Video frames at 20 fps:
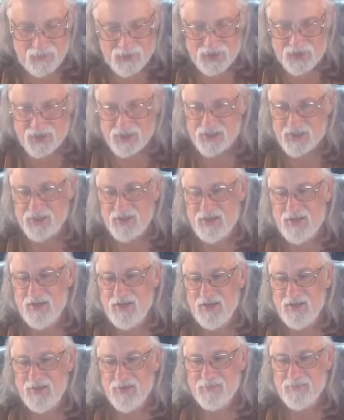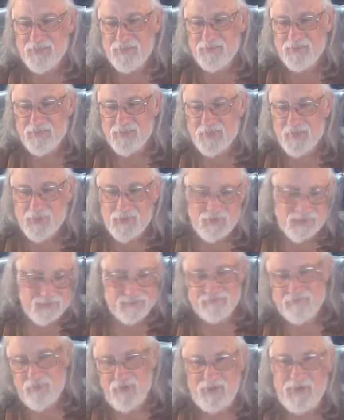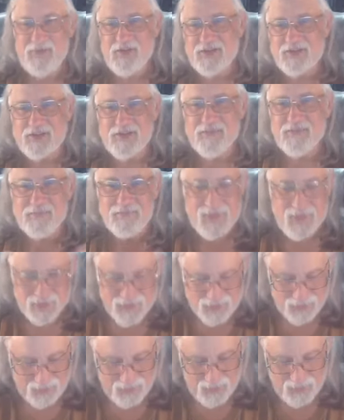We just we missed them, and so